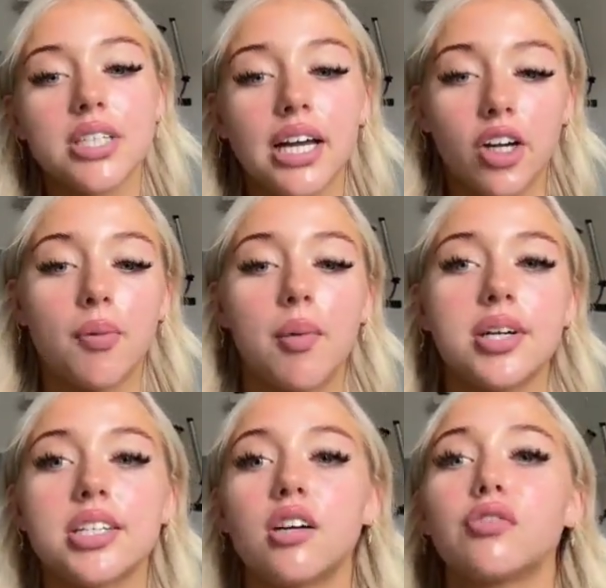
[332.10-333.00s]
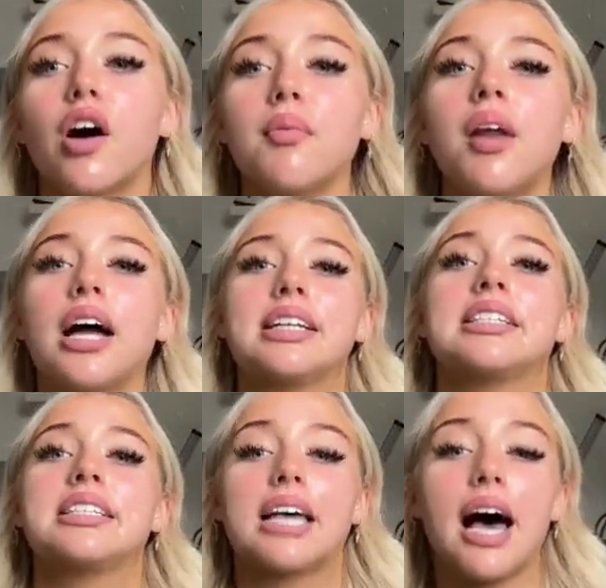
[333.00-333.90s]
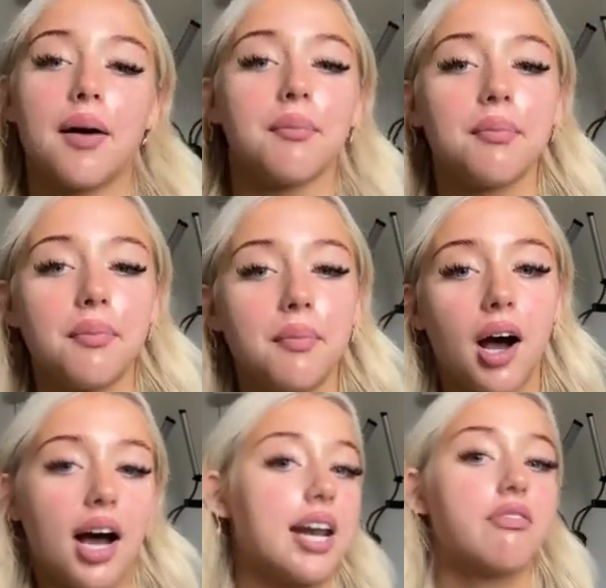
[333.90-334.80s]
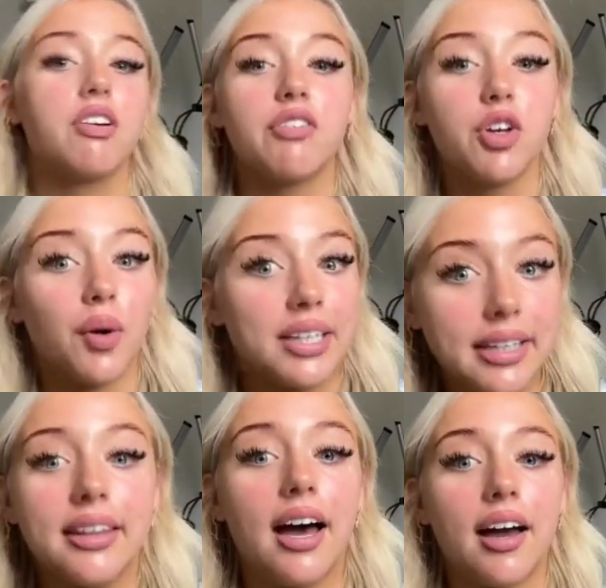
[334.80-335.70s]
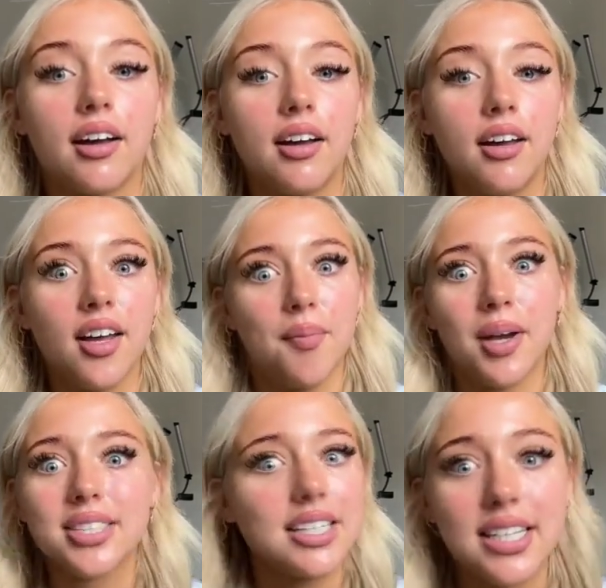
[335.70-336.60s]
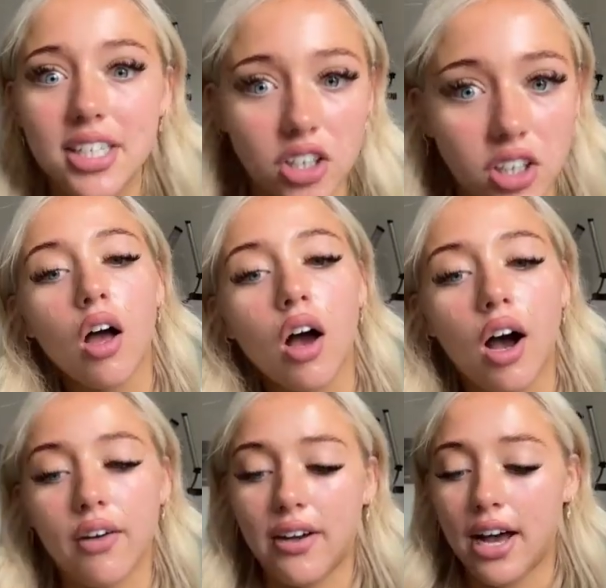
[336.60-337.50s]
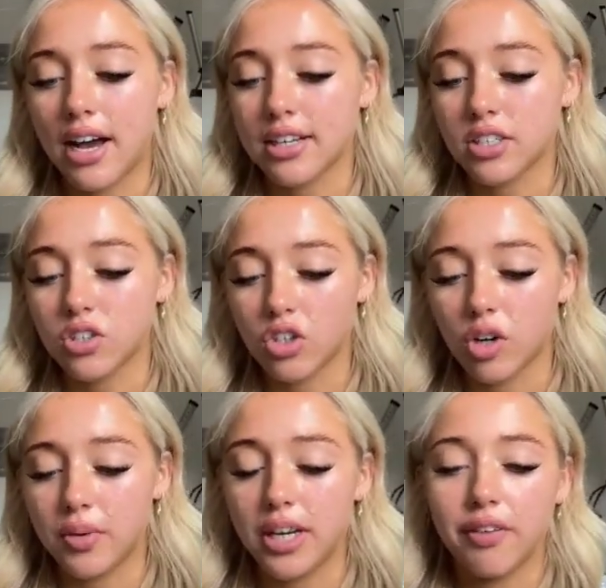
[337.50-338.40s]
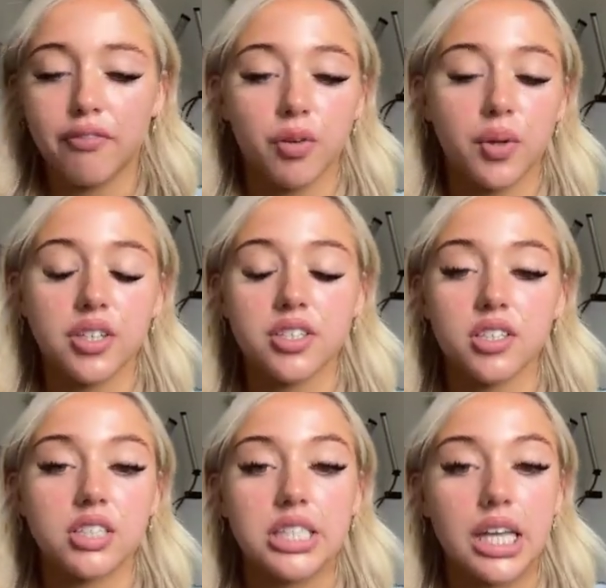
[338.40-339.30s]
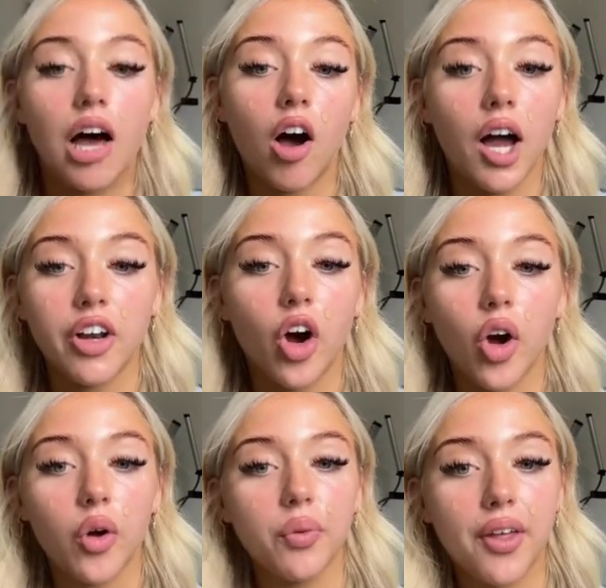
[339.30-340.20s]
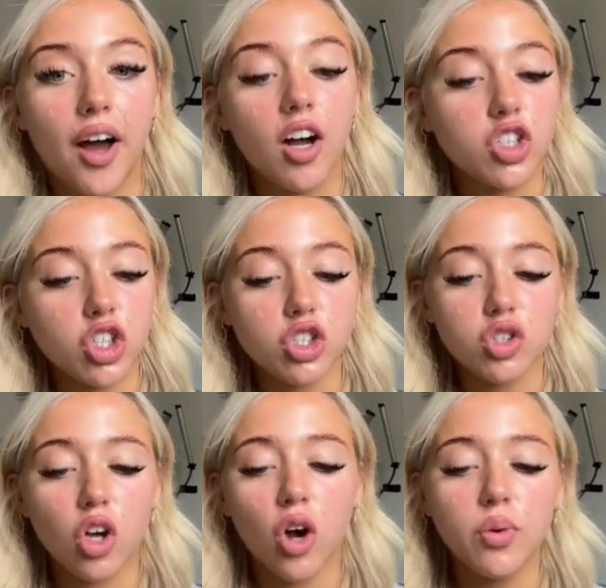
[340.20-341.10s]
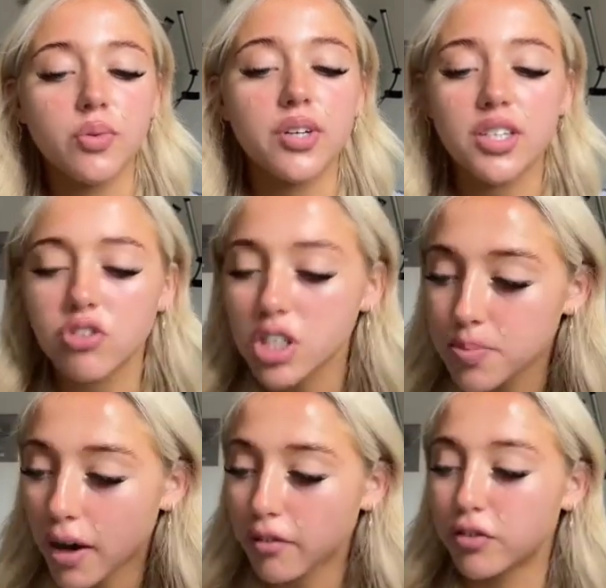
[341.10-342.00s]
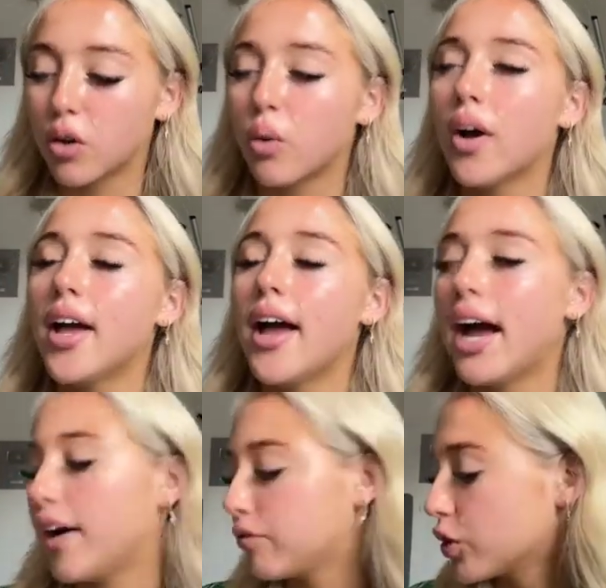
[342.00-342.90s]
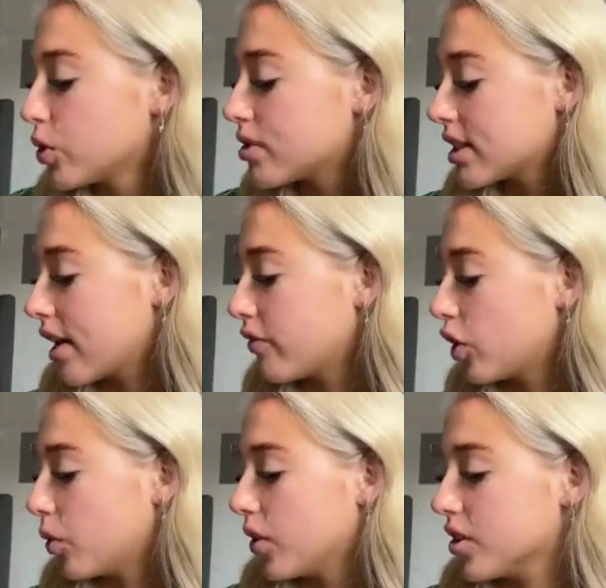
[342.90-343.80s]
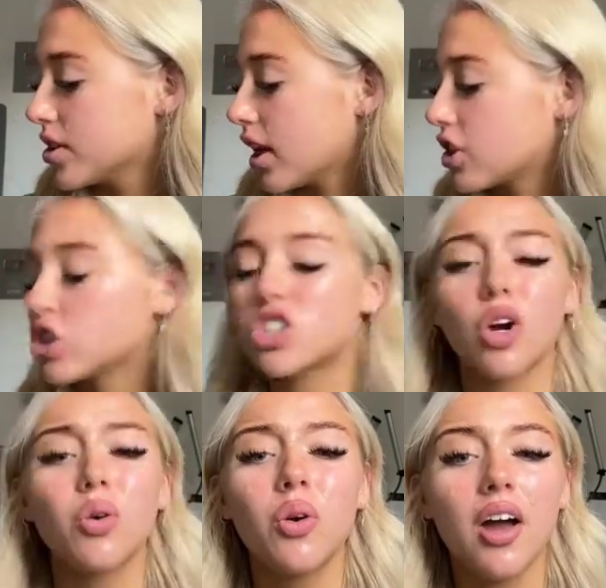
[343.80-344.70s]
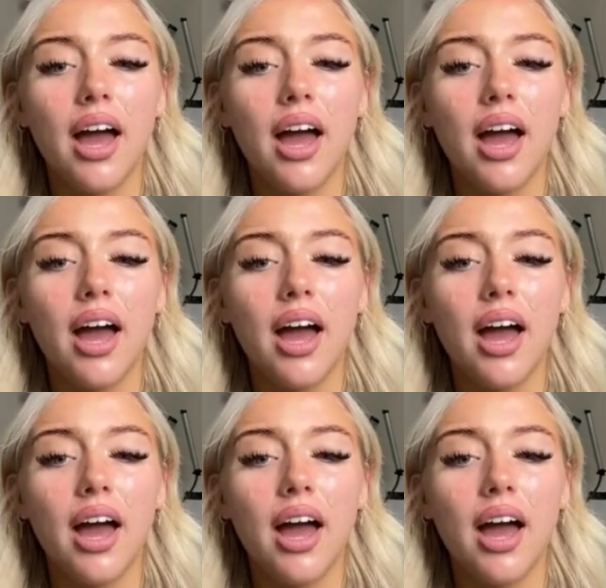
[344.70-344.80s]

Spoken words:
I hear about myself, I'm like, damn, I never even knew I did that. Because I didn't. I've had so many influencers that I know that are just so disrespectful and rude to their followers. Like, just so,